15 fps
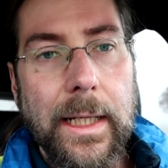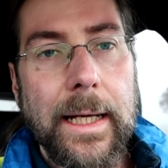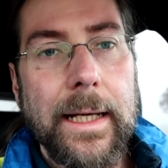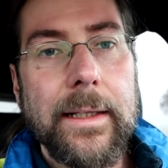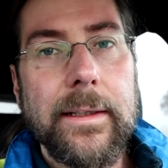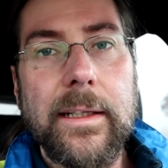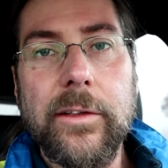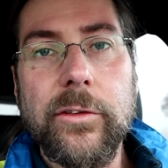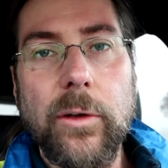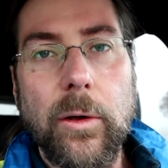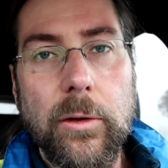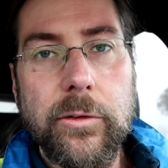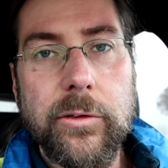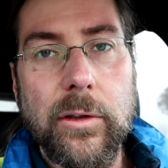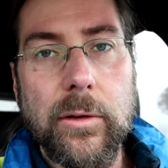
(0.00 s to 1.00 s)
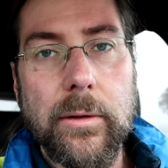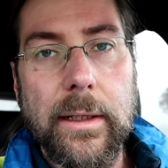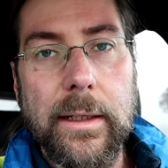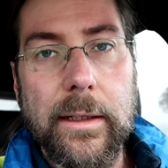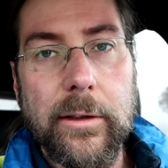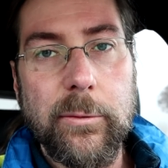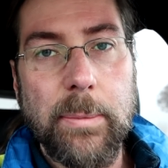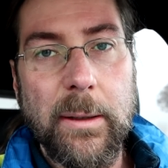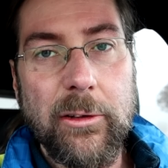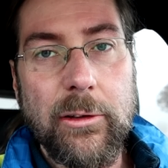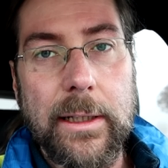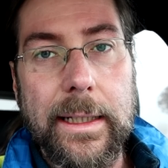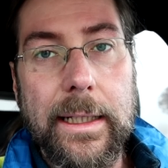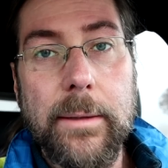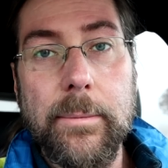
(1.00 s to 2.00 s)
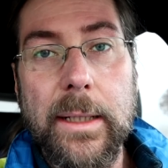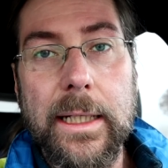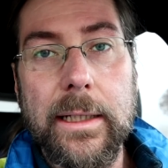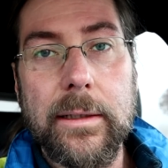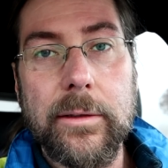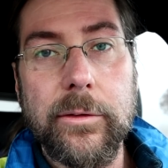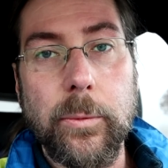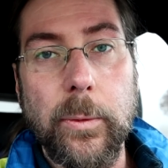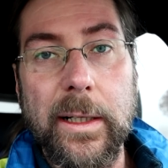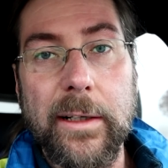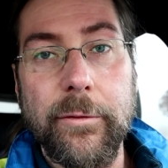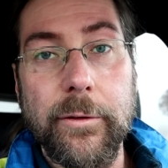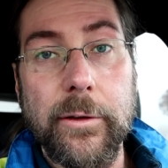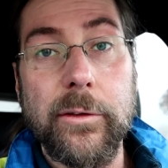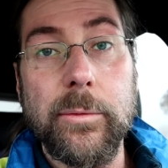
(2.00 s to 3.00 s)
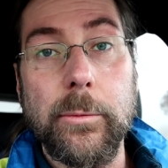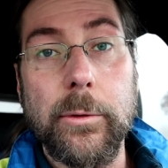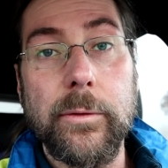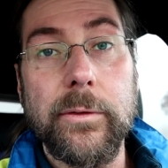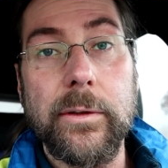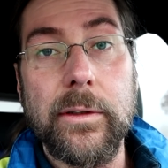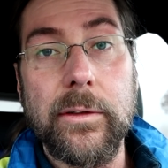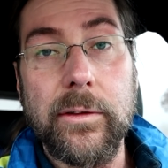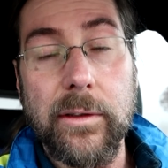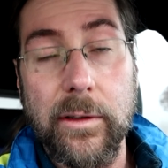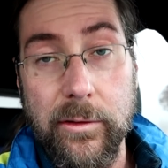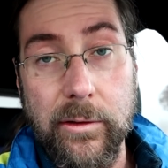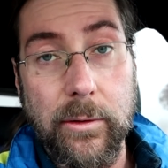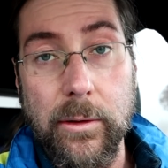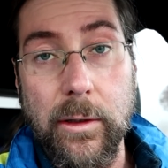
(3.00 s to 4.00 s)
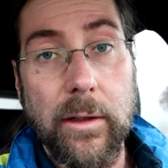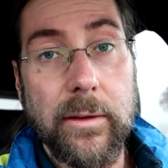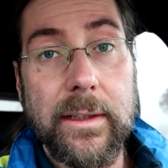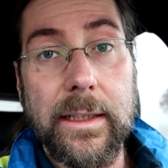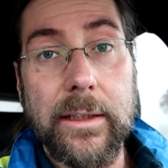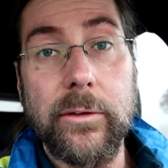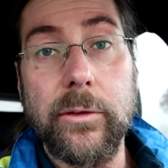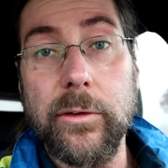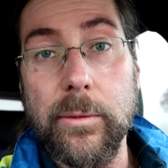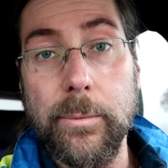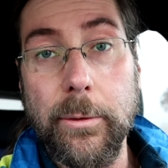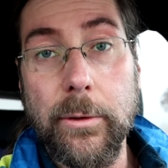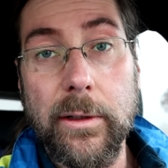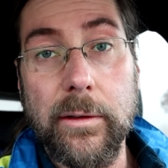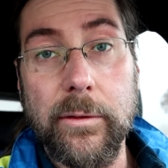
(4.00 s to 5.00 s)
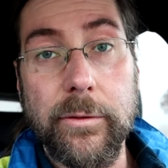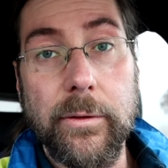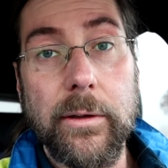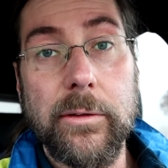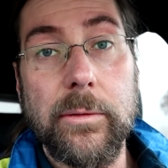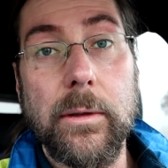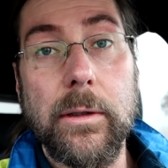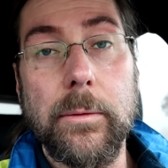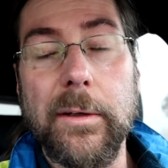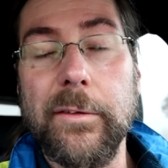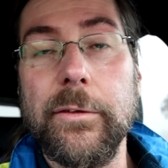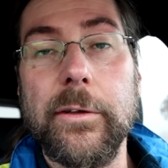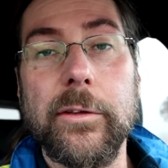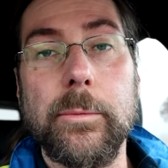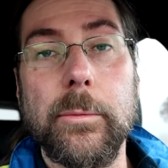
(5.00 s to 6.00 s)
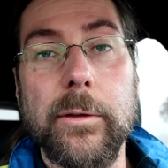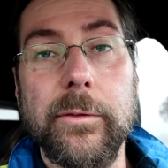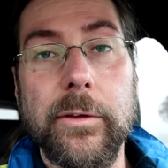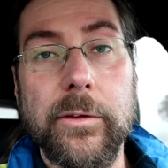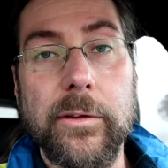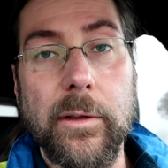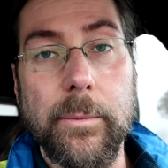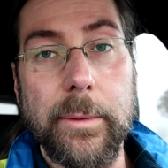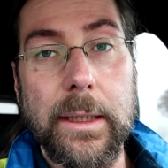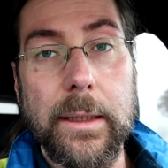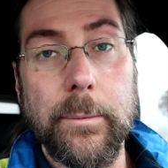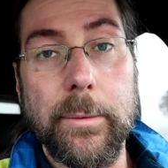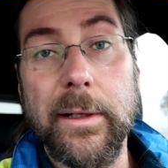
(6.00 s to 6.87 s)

And there's also special emails where first movers, so contact to support of Volkswagen, where first movers are being